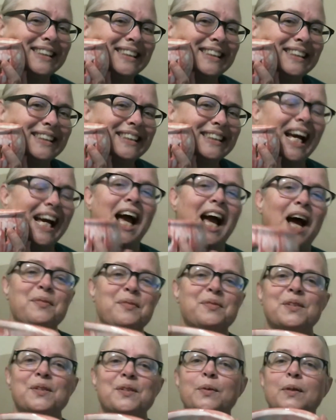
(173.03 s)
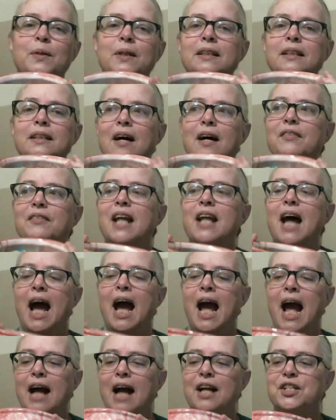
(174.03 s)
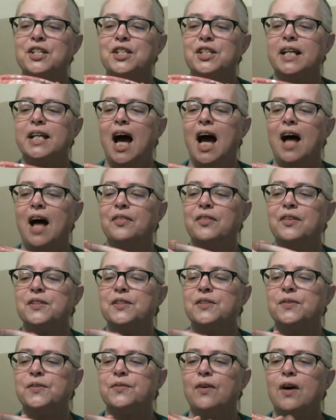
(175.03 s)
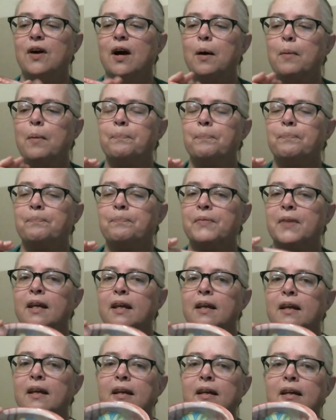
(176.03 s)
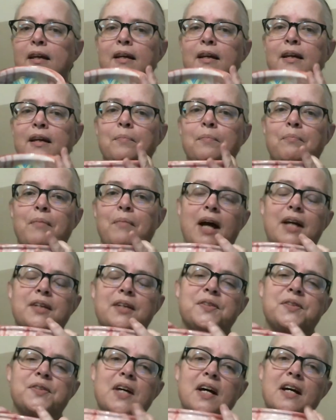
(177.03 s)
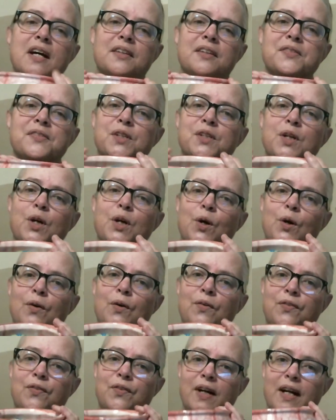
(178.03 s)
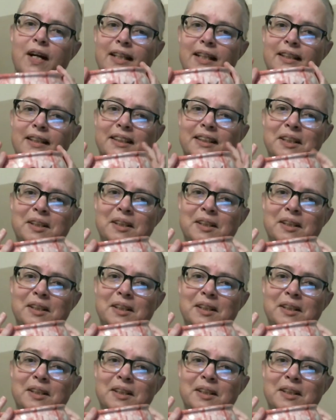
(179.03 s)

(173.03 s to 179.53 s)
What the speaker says: I absolutely love it. I actually got this from my son's girlfriend.